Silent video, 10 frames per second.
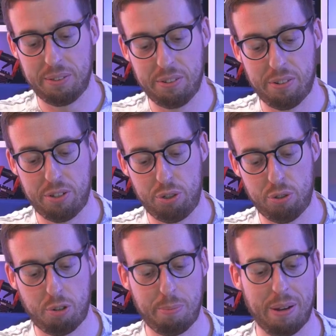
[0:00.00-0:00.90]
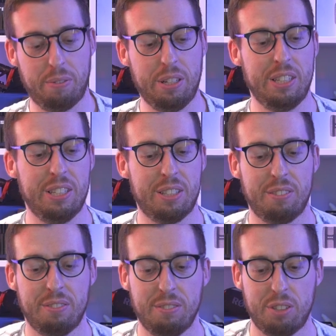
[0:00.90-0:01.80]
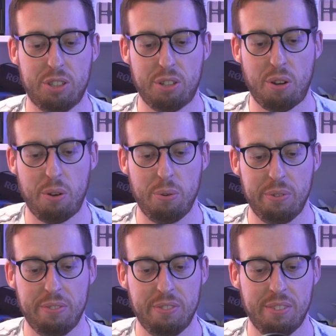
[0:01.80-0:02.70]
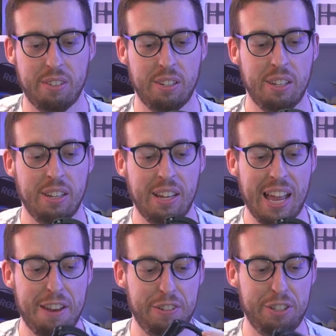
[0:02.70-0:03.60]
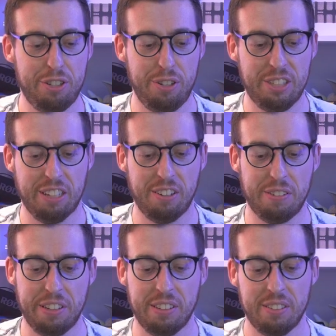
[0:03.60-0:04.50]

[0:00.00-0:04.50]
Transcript: a nice shock mount. This is so heavy duty, I love it.